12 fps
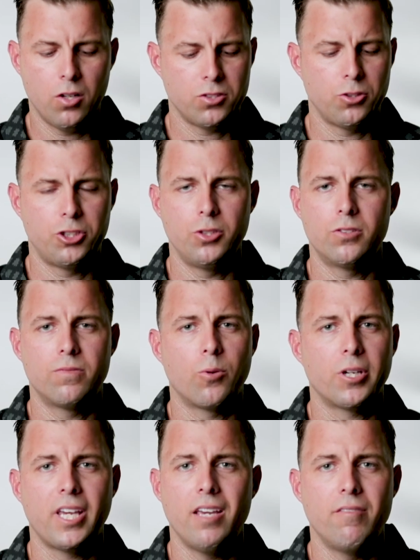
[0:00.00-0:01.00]
also shoots
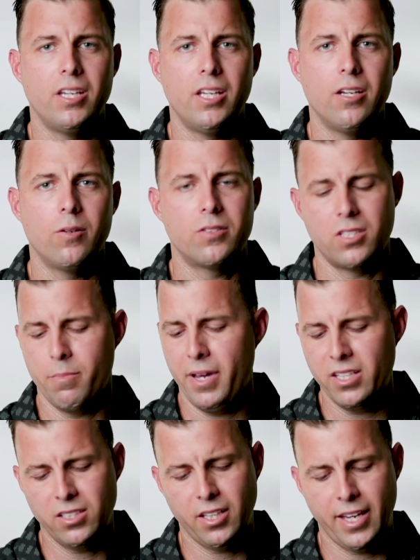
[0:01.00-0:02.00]
4K video. It's an
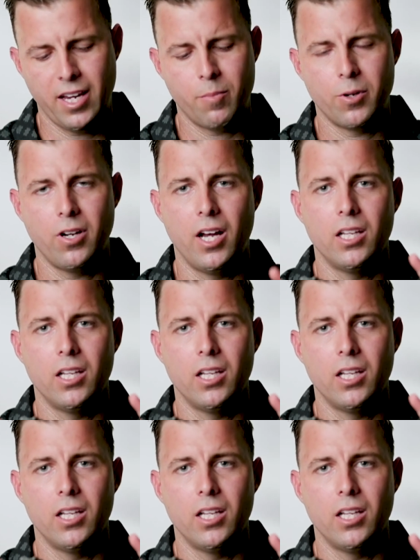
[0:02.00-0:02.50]
amazing camera. I